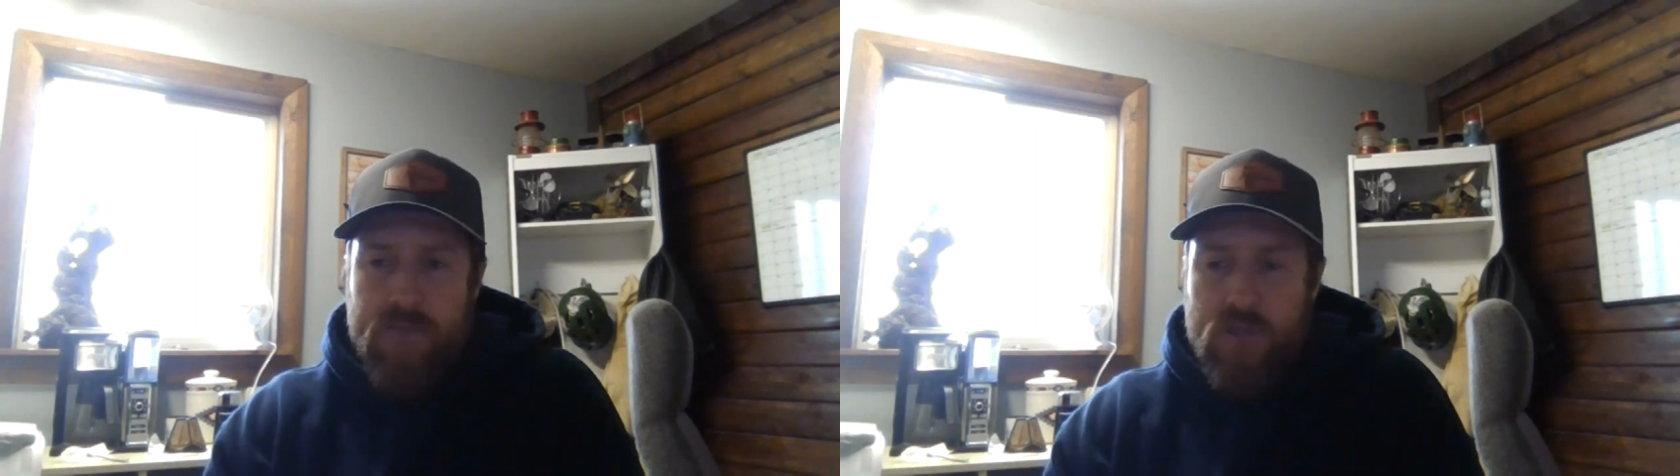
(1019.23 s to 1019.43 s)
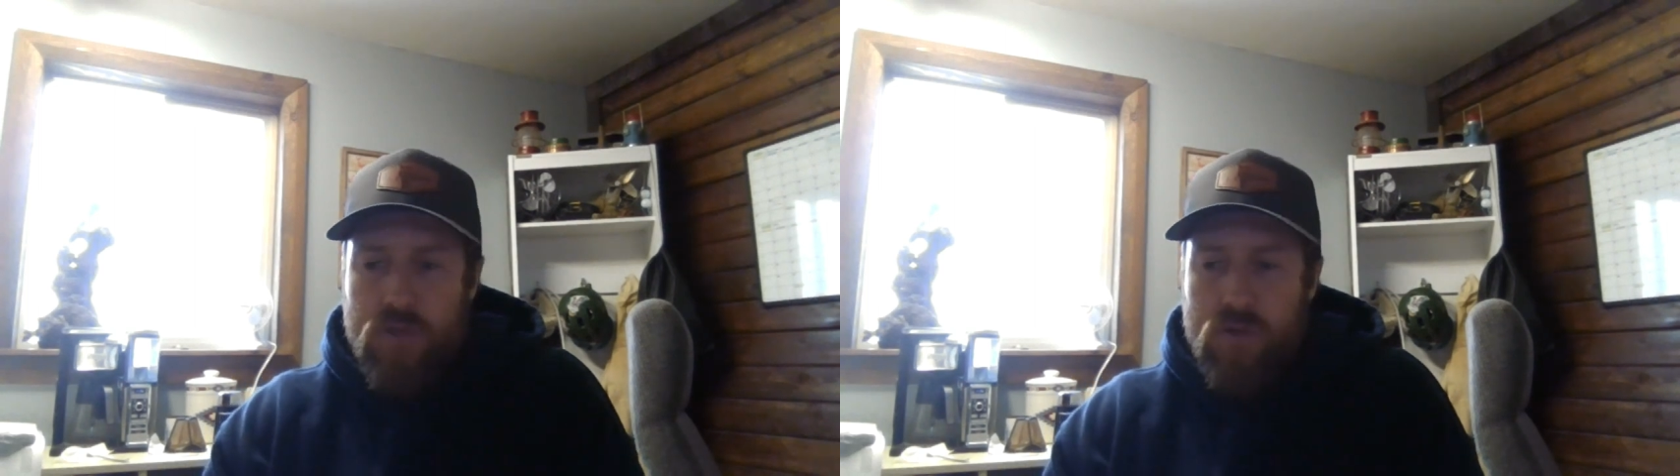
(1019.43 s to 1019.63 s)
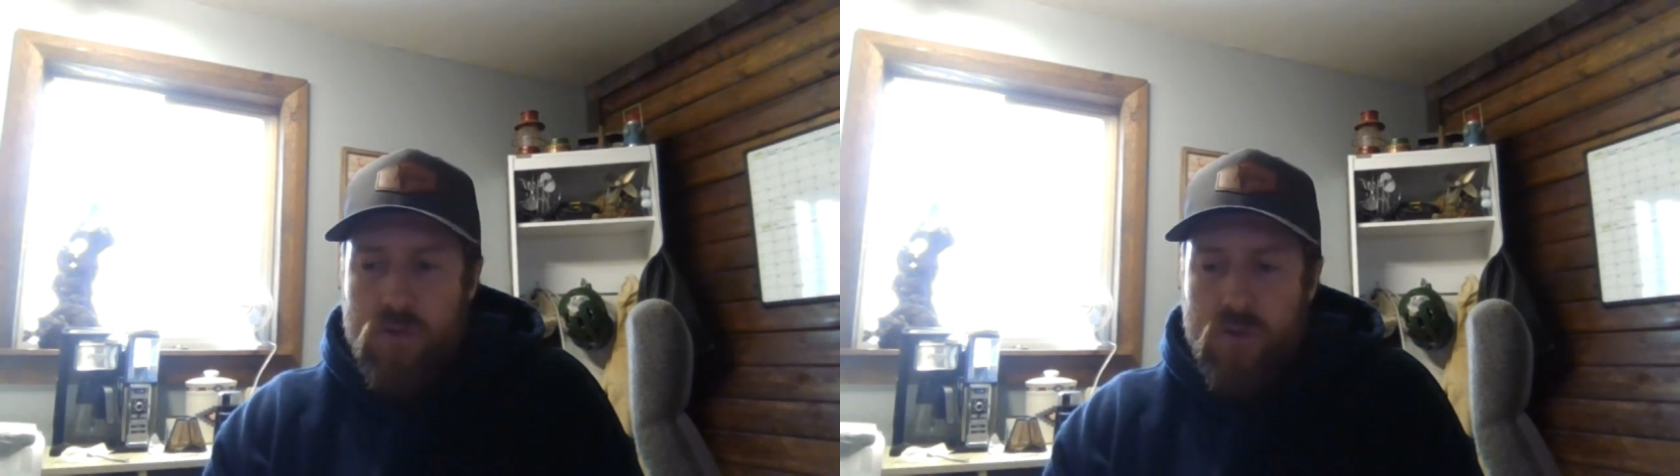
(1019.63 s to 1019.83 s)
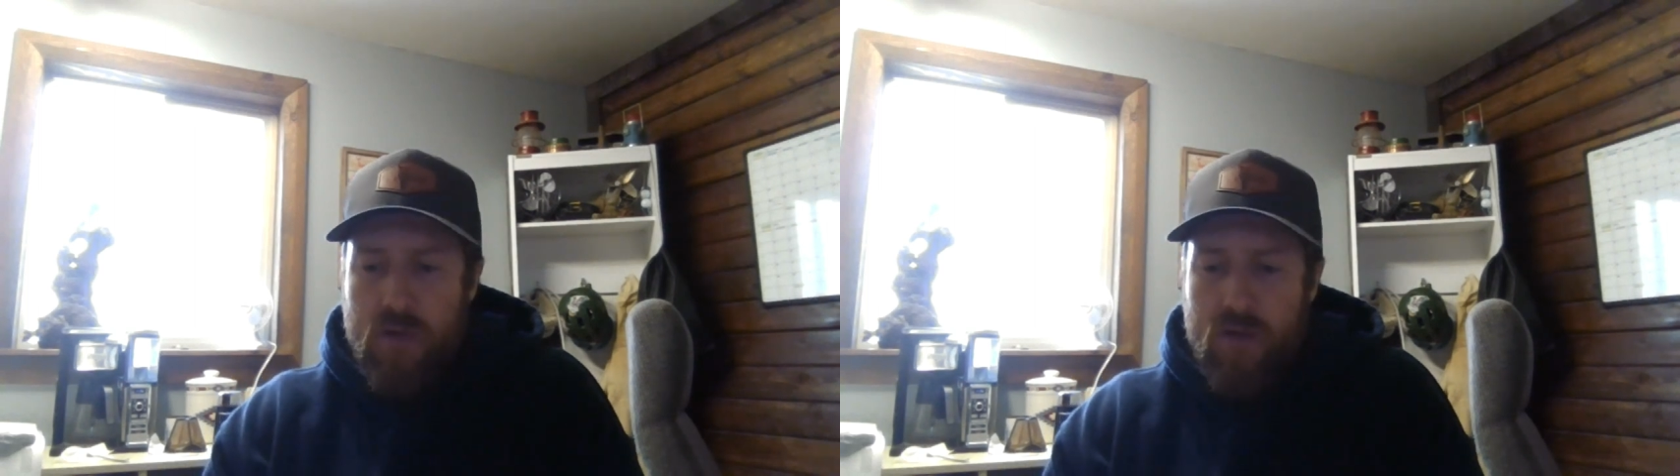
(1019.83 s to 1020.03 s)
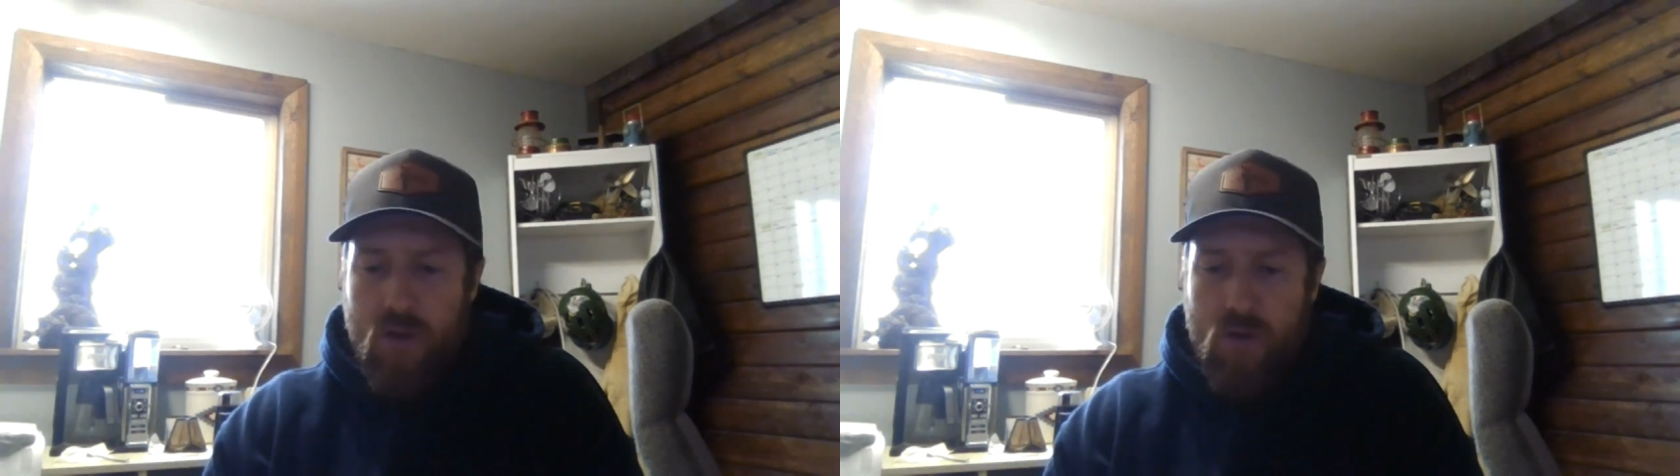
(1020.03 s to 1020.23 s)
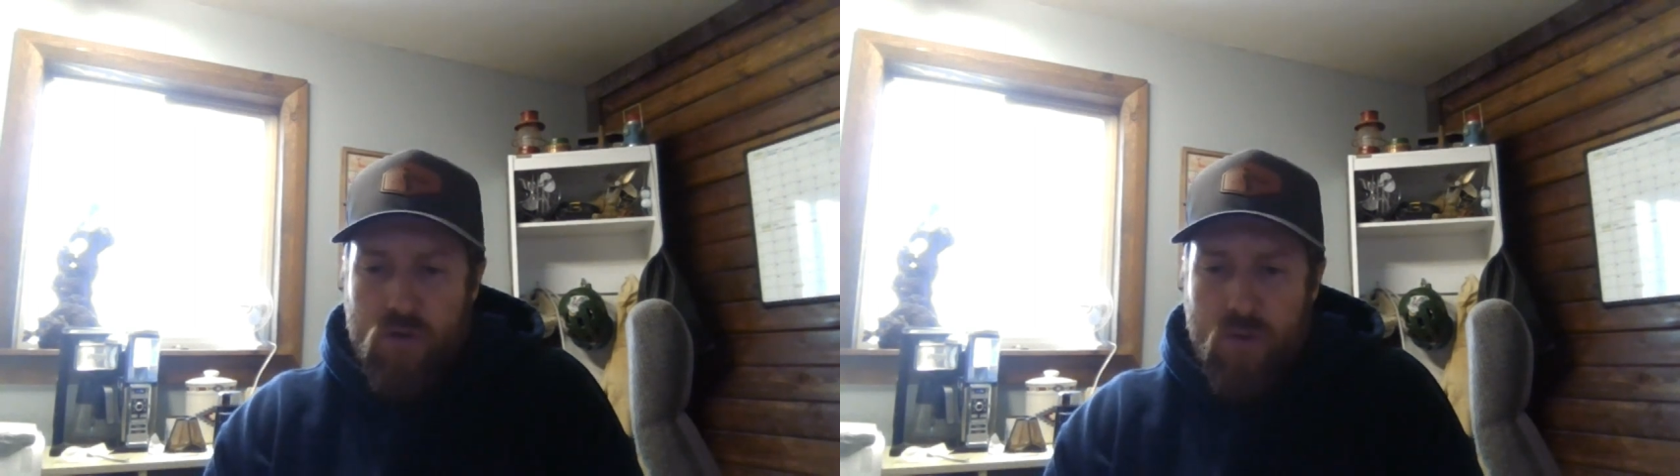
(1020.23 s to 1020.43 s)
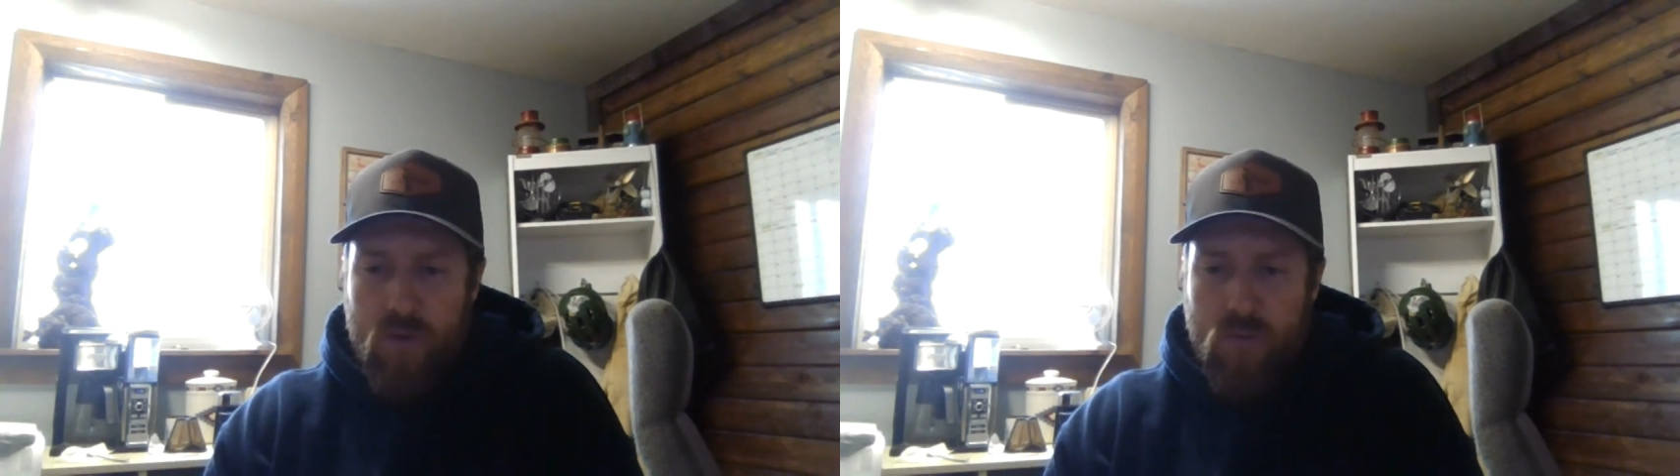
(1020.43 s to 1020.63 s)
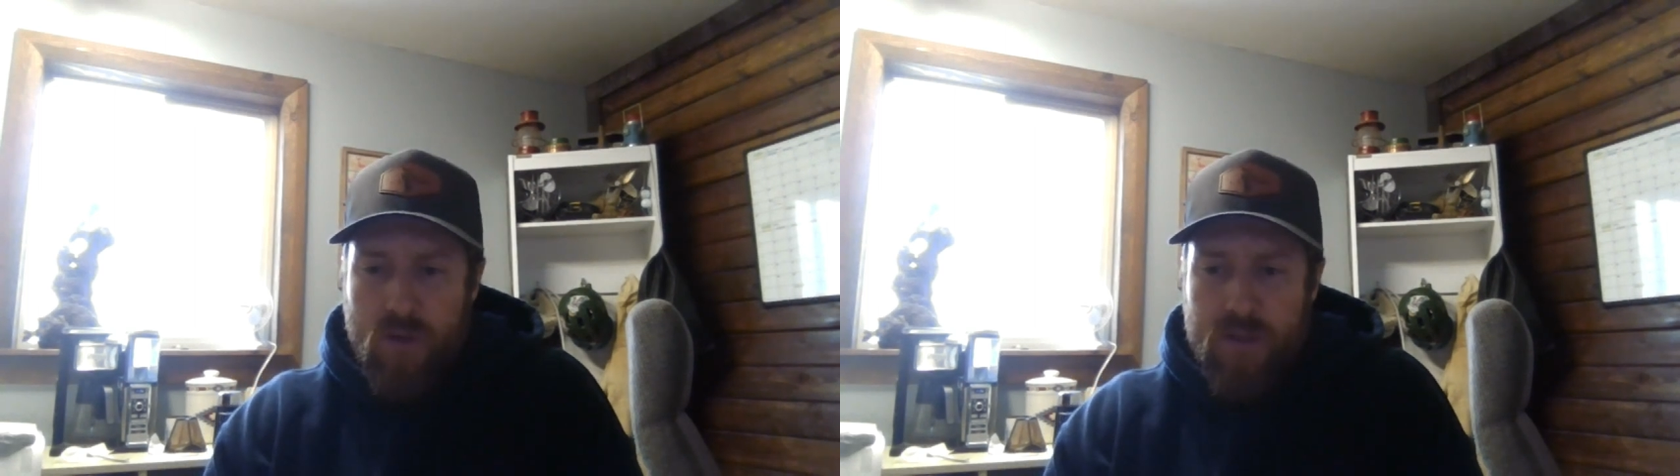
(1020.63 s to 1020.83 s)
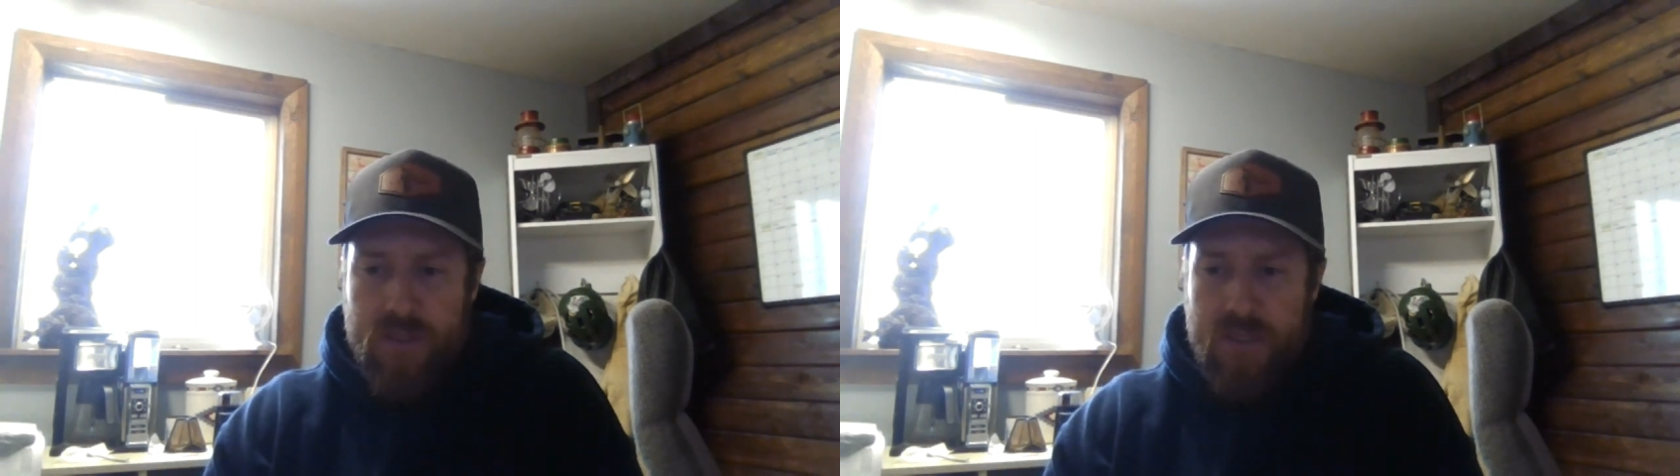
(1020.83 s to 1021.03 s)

to acknowledge what it was,